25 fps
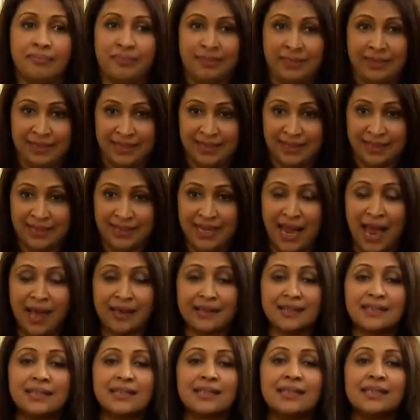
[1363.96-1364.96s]
these
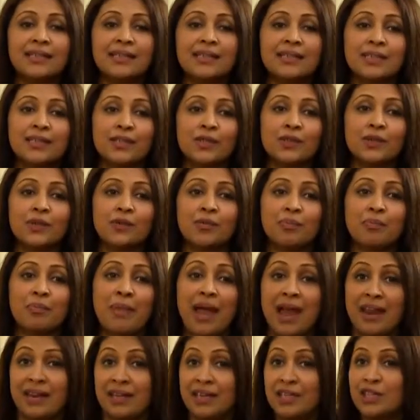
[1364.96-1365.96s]
youngsters to
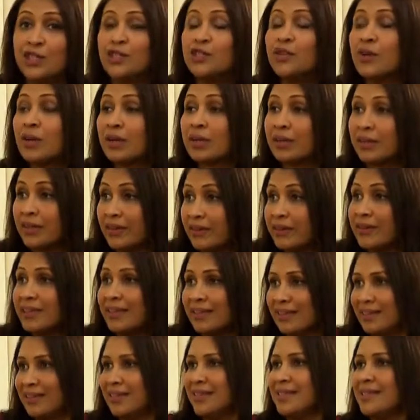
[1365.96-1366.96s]
manage your
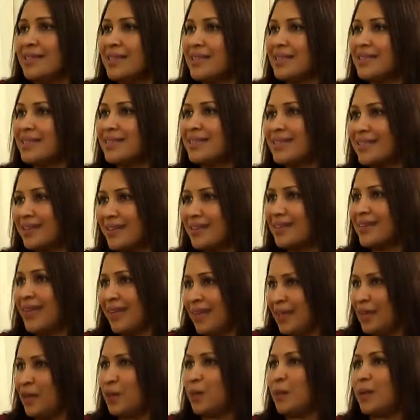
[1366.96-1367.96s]
careers
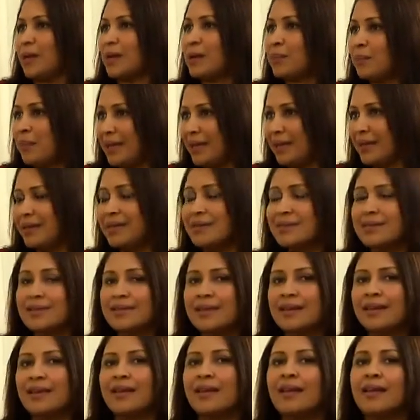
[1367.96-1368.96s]
in the workplace,
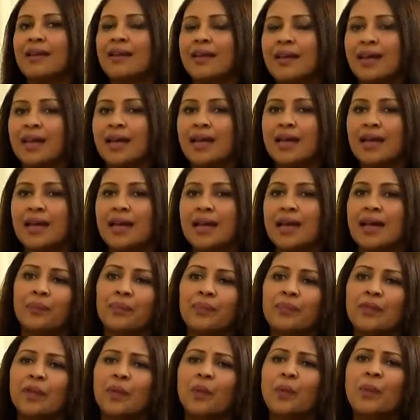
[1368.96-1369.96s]

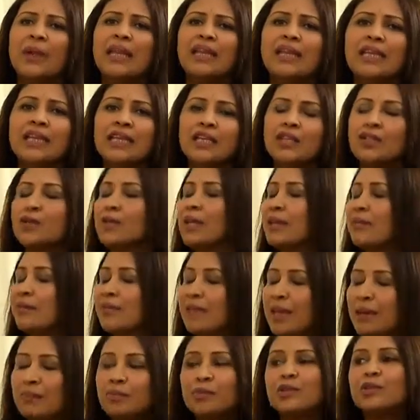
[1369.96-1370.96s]
we need to
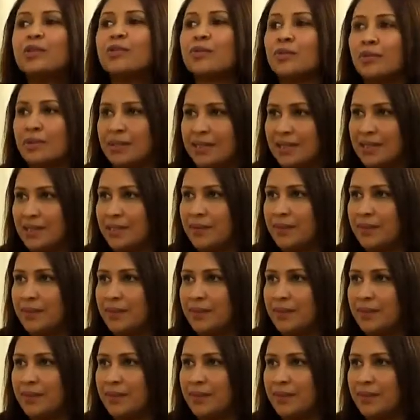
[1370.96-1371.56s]
give them tools.